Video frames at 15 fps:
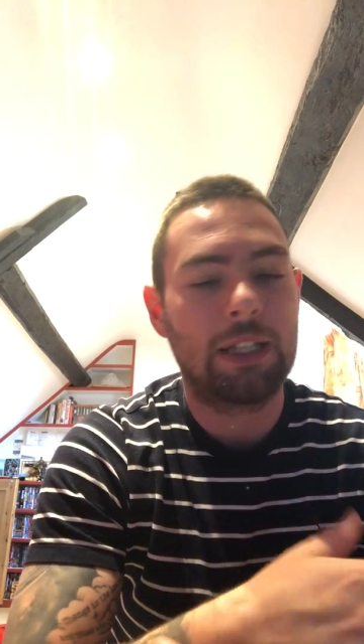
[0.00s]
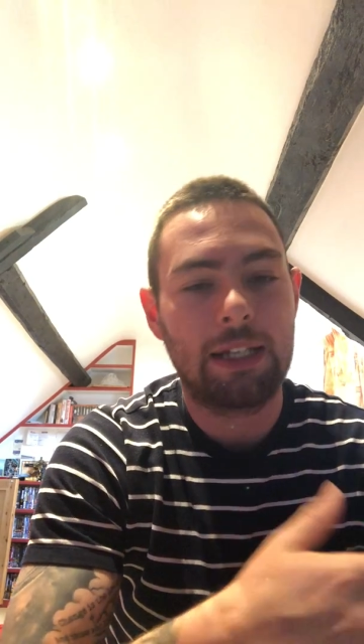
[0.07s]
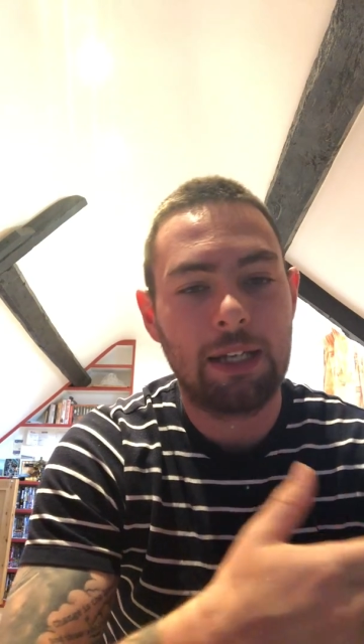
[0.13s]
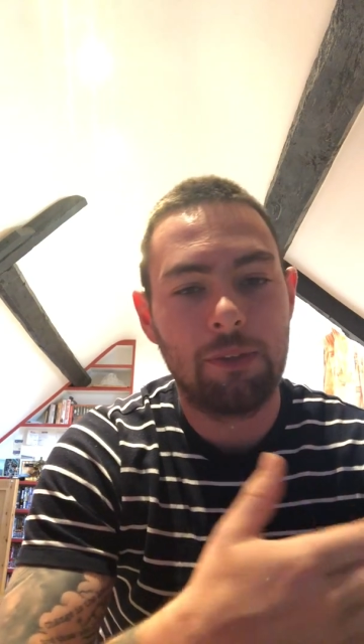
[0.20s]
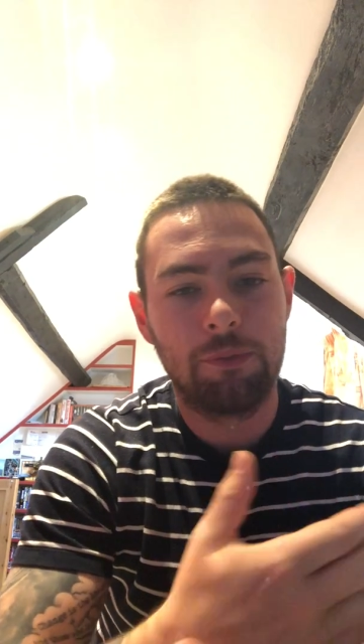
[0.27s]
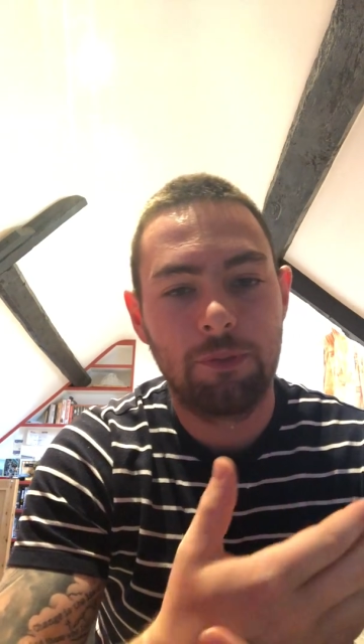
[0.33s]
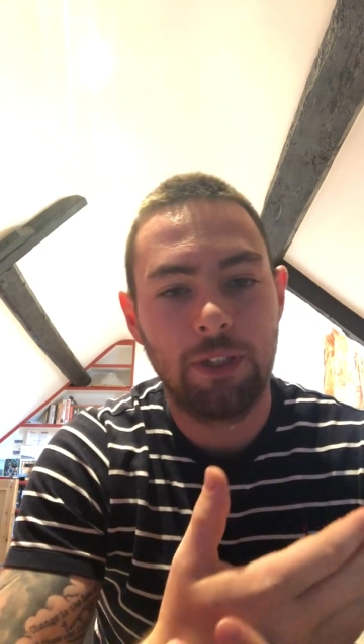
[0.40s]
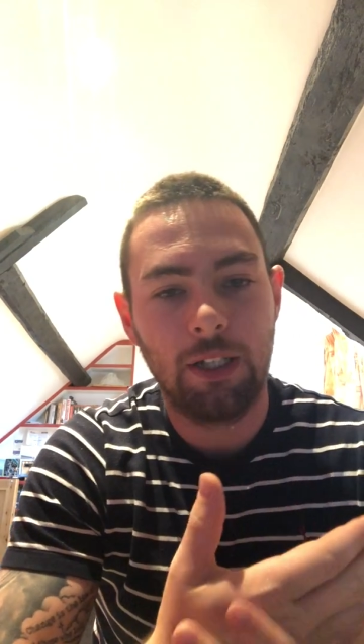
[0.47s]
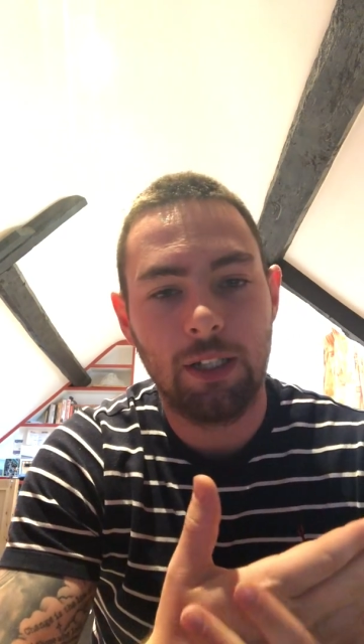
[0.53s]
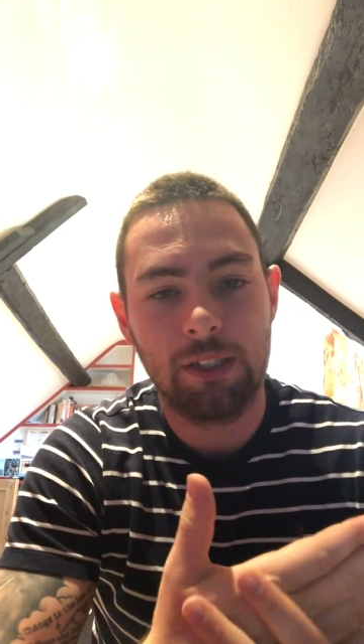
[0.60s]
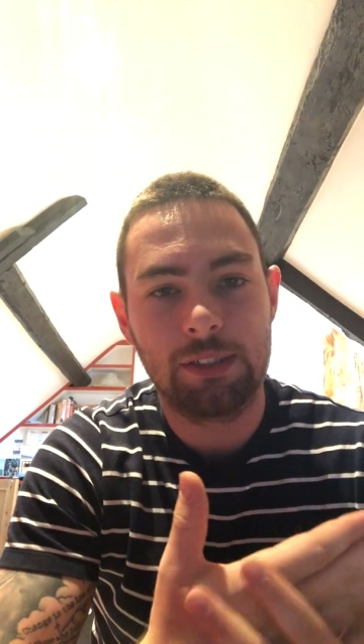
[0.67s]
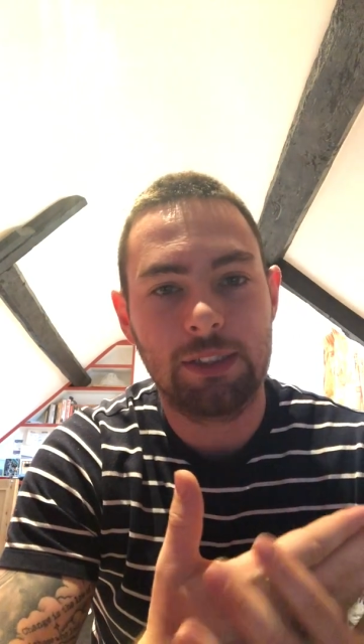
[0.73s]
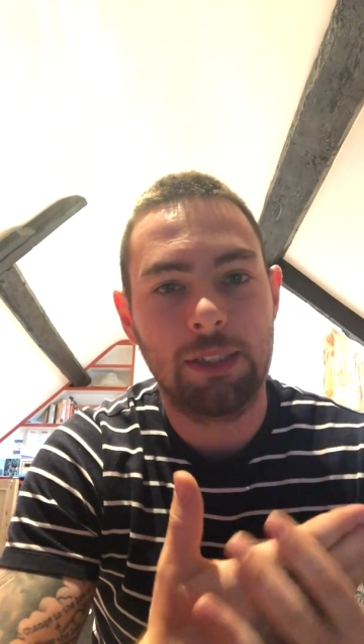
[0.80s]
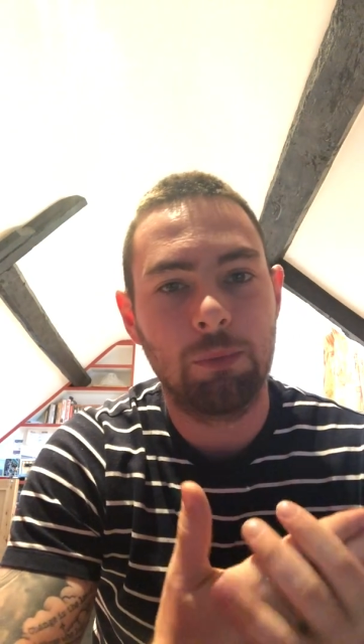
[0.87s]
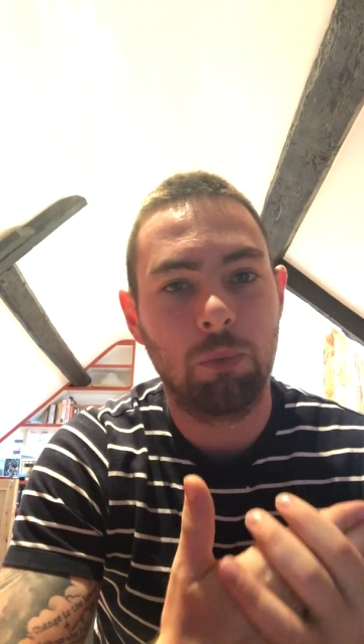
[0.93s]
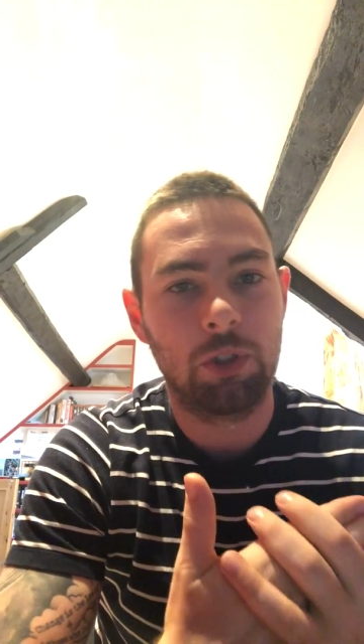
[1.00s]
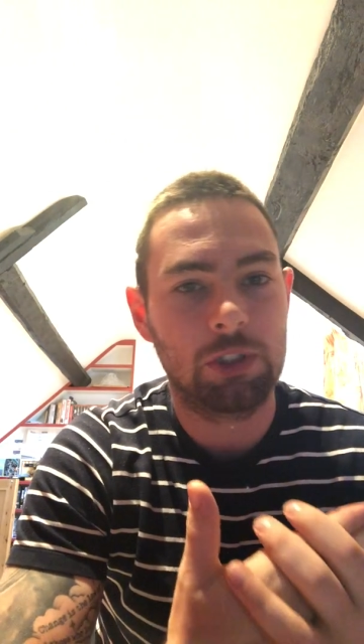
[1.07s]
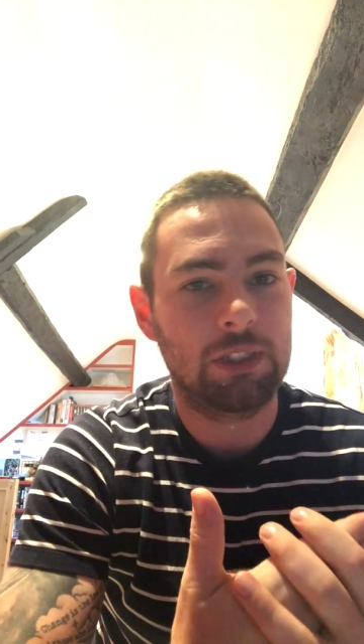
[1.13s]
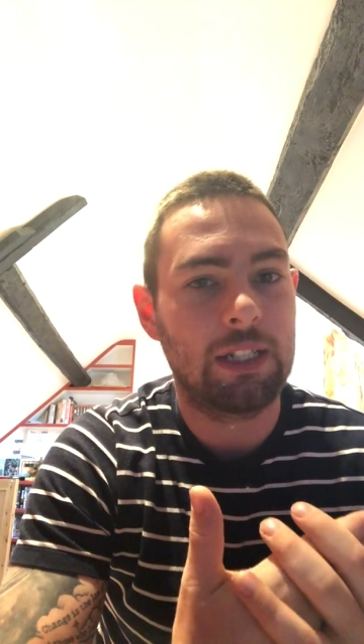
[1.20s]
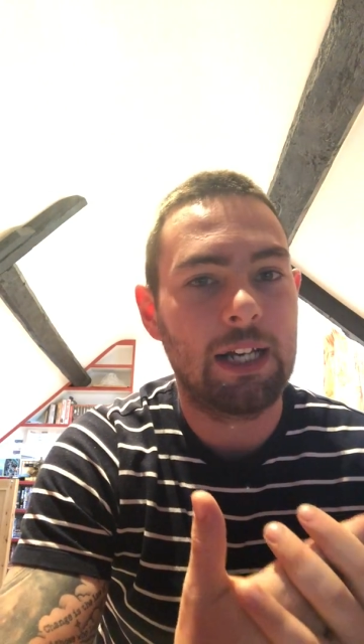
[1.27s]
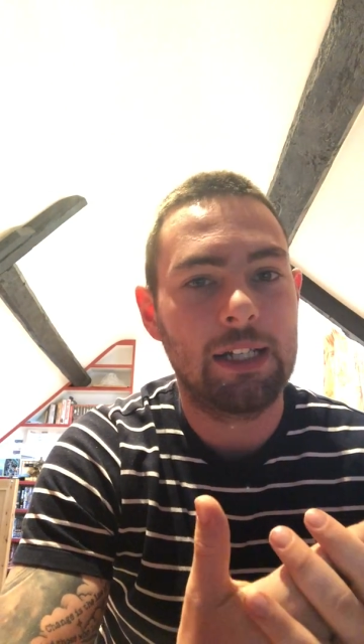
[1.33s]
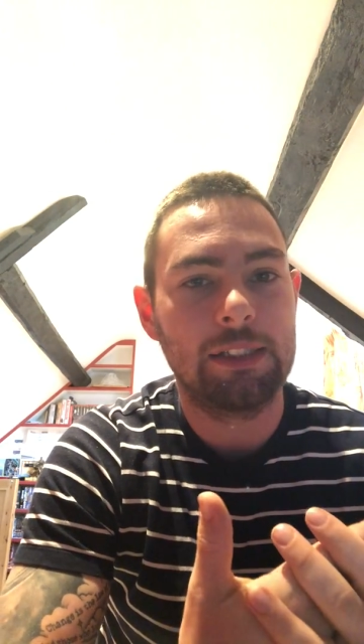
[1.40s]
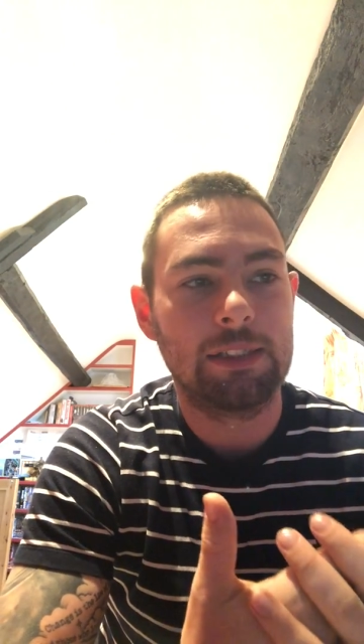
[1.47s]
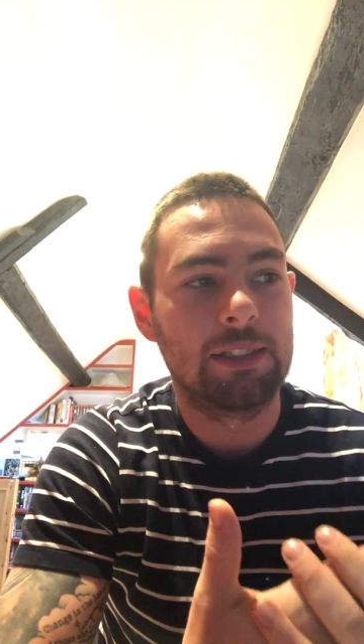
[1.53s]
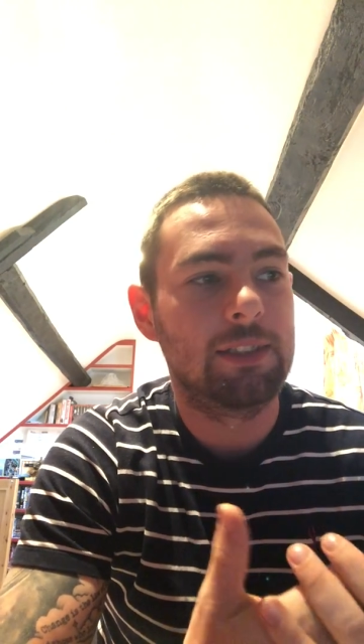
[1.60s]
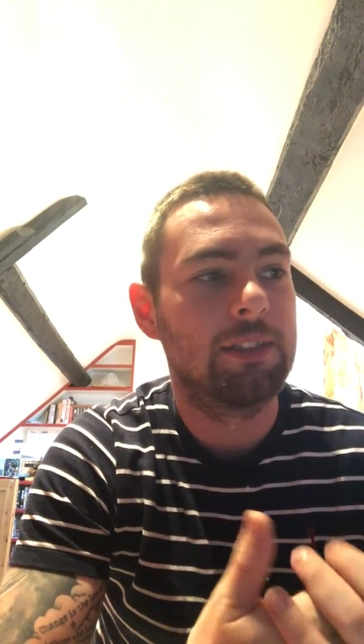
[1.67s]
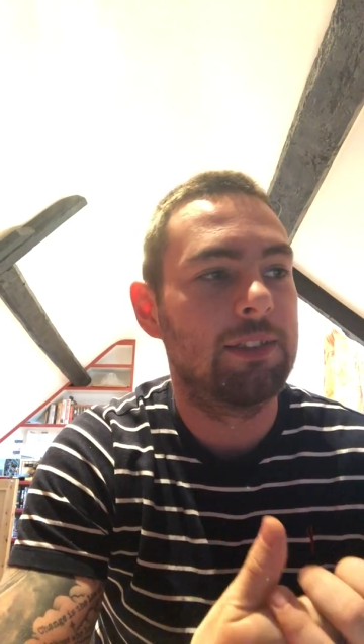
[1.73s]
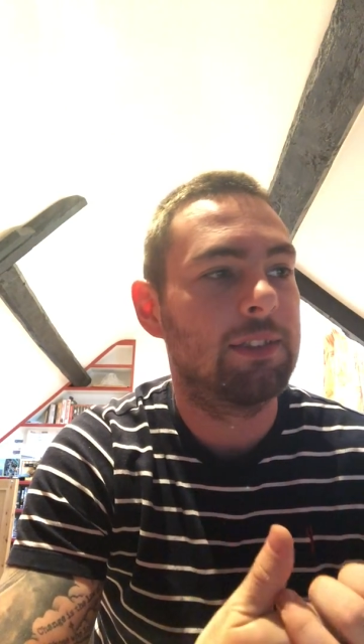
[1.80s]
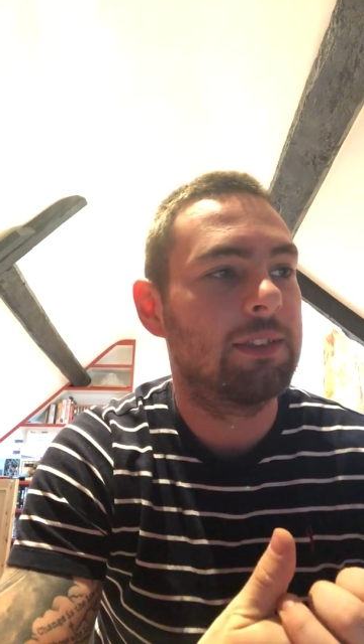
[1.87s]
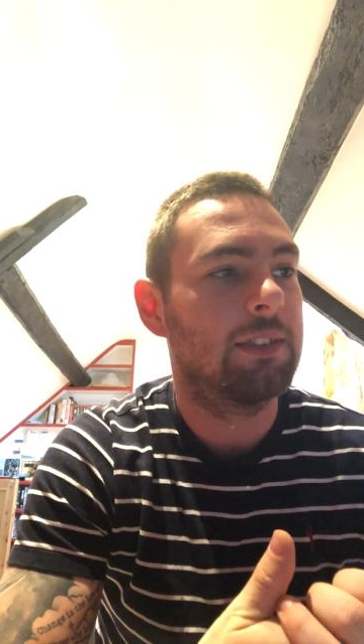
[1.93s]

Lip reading: that out first, it wasn't as